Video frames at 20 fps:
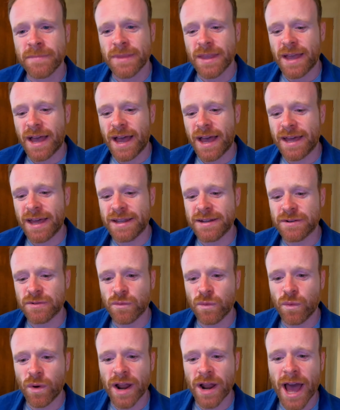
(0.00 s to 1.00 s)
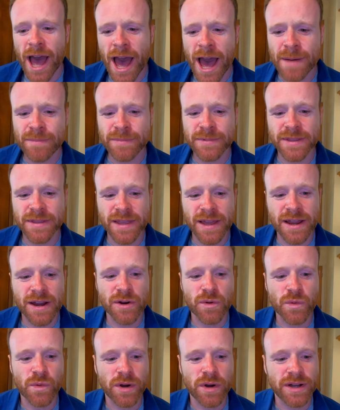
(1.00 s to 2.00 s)
And what happened
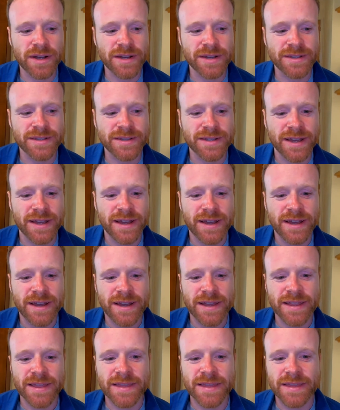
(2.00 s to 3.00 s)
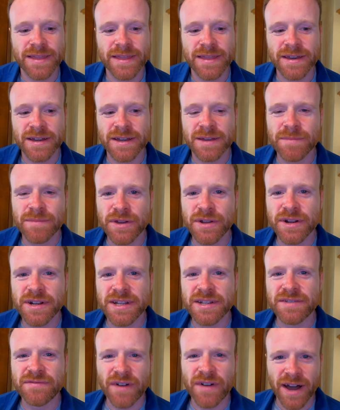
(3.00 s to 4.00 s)
there was the community
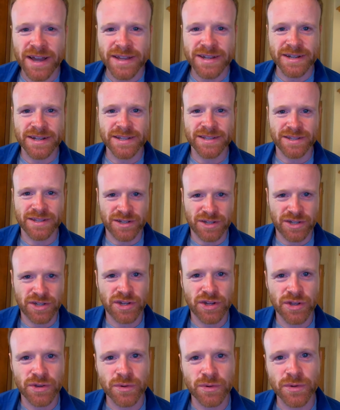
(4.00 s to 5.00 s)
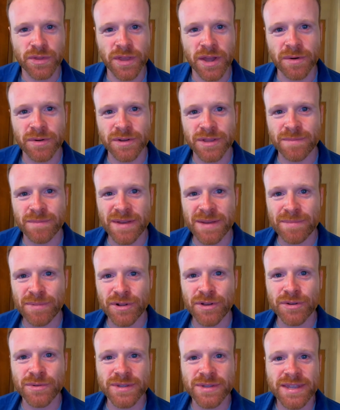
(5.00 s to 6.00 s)
divided into two. There were the people
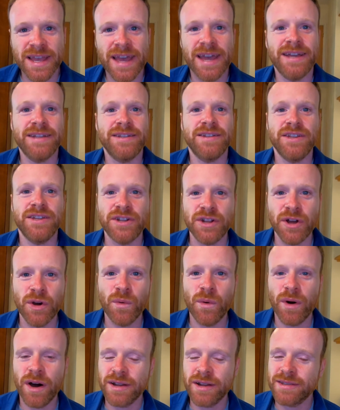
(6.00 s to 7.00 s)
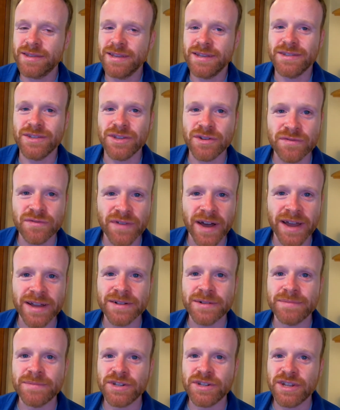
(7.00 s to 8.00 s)
who said, you know what, these
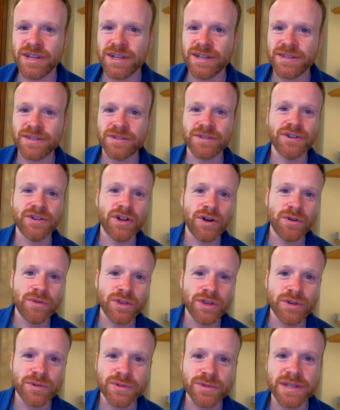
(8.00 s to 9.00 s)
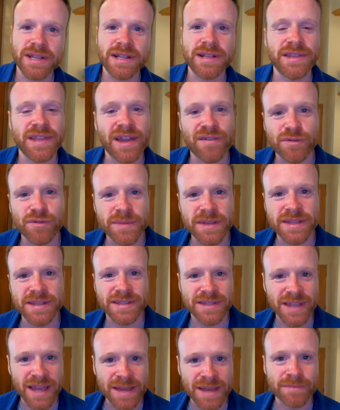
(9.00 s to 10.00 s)
newfangled machines are no use. It'll never be the
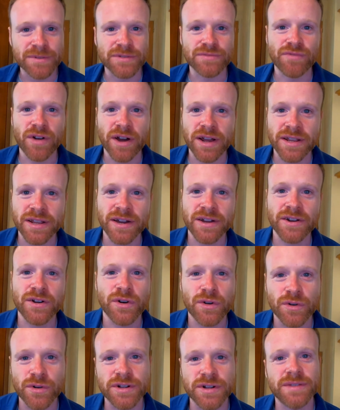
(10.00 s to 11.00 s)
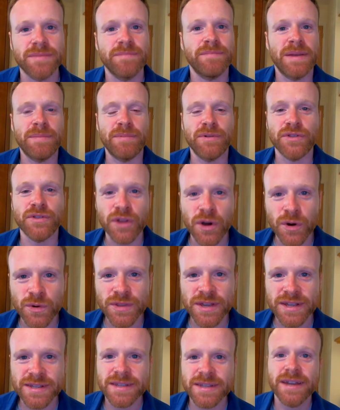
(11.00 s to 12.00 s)
same as riding on a horse. People know
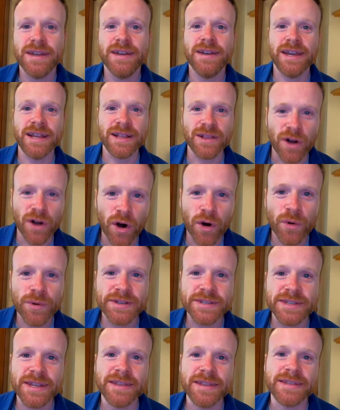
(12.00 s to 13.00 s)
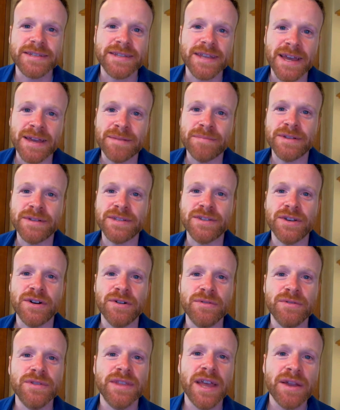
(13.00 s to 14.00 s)
this. It'll always stay the same. And
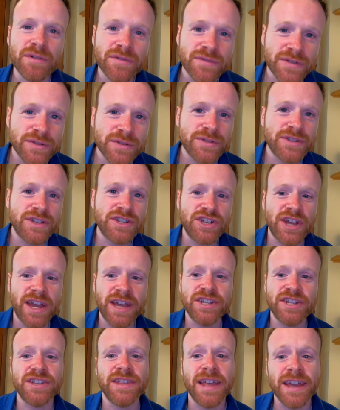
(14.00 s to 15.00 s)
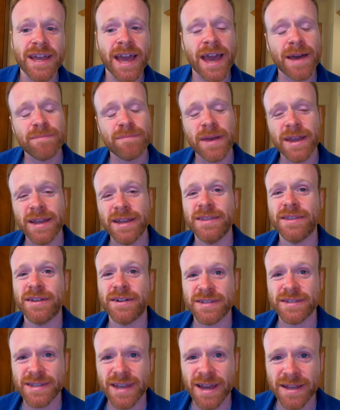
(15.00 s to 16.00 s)
so they refused to change, and they kept making their
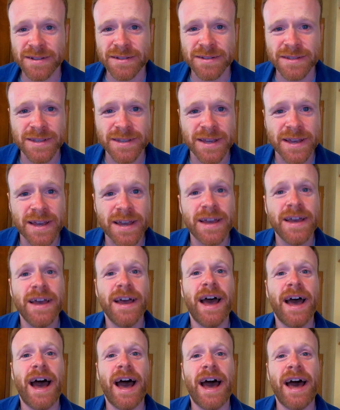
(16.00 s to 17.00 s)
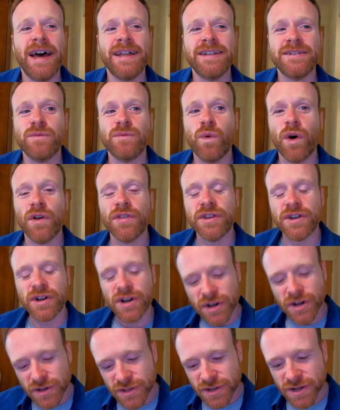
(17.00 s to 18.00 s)
saddles. And what the
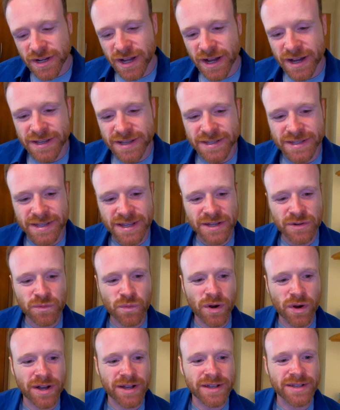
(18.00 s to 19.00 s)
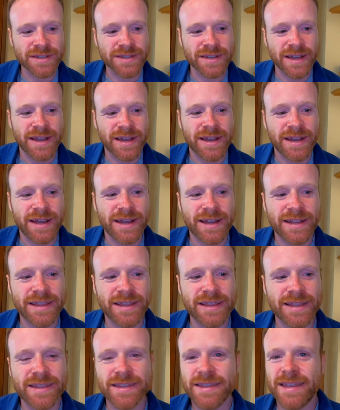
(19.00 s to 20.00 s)
other guys did was
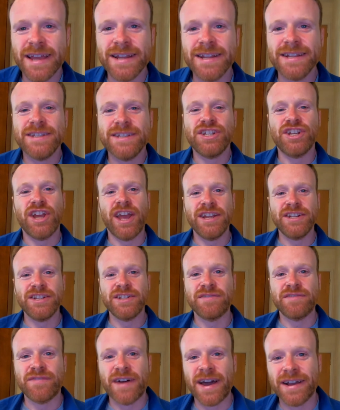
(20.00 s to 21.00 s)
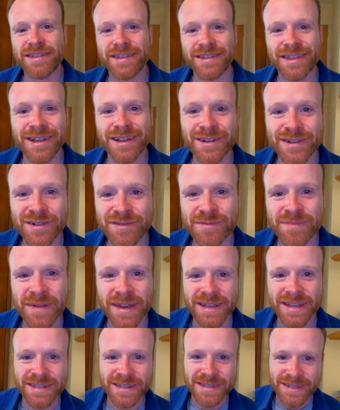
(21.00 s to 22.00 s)
They didn't change the fact that they loved
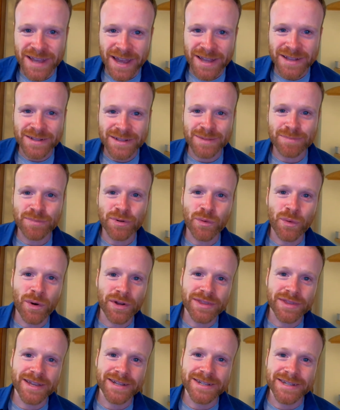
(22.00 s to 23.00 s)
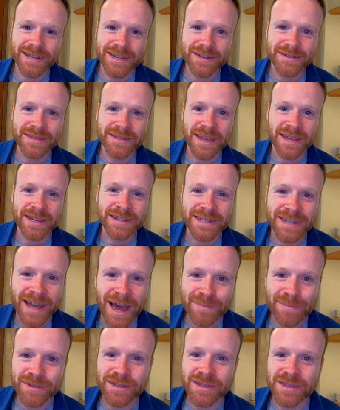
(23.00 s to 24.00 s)
making saddles, but what they did is they
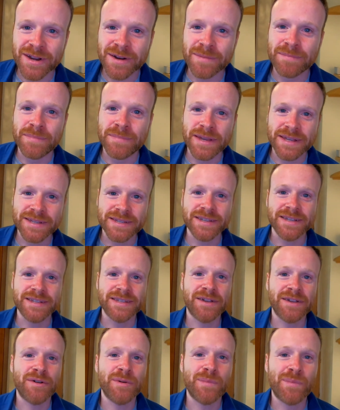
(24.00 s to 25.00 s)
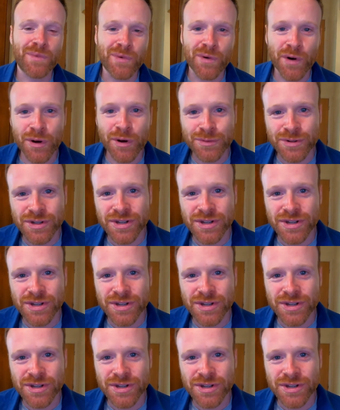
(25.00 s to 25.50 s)
adapted their business, their approach